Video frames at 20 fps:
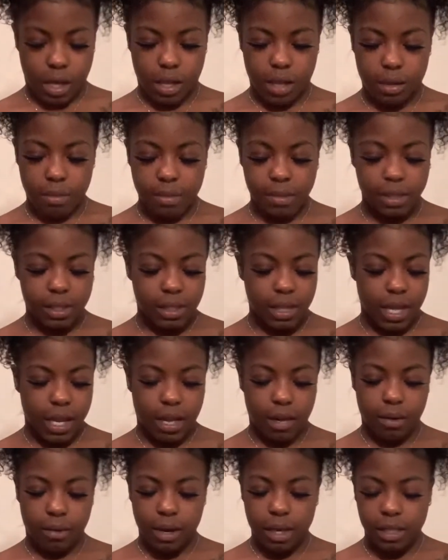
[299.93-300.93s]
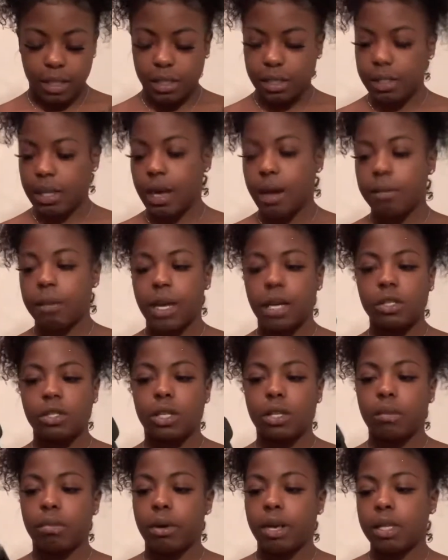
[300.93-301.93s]
let me see how to work this. I'm not
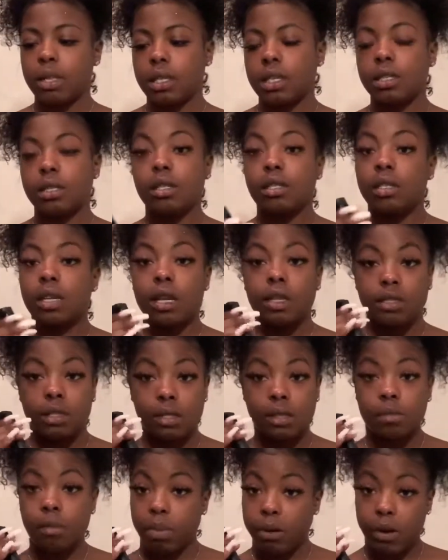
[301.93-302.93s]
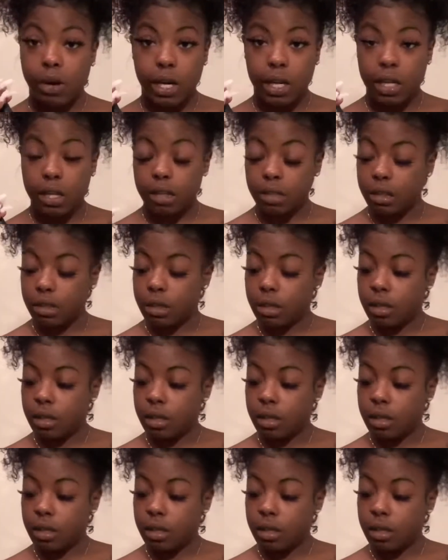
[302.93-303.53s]
trying to break this because I just bought it.